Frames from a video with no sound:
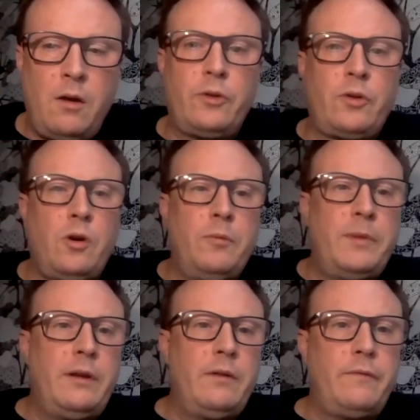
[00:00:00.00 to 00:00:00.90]

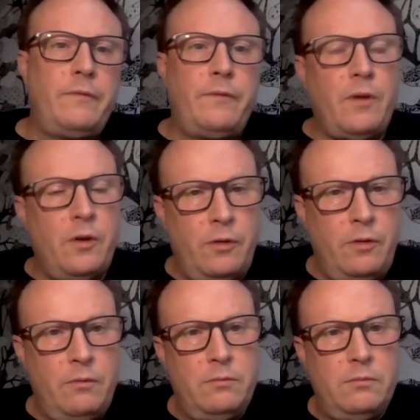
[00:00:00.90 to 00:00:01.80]
comment
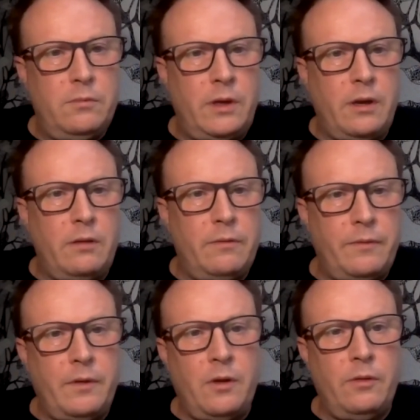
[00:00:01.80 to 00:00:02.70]
on, you know,
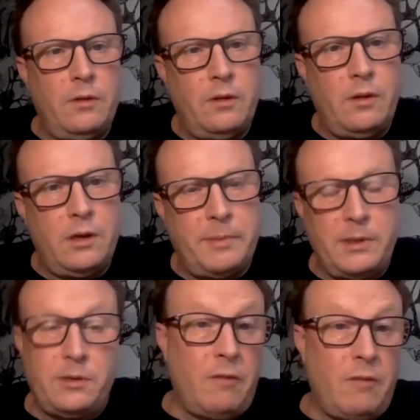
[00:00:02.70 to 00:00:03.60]
I
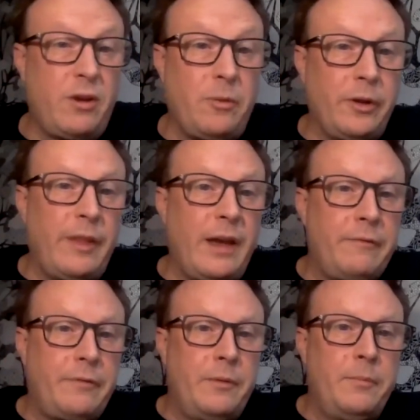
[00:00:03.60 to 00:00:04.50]
suppose I can't really comment on that
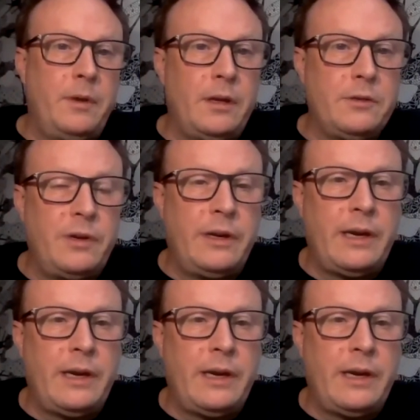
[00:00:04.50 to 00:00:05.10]
from, you know, really a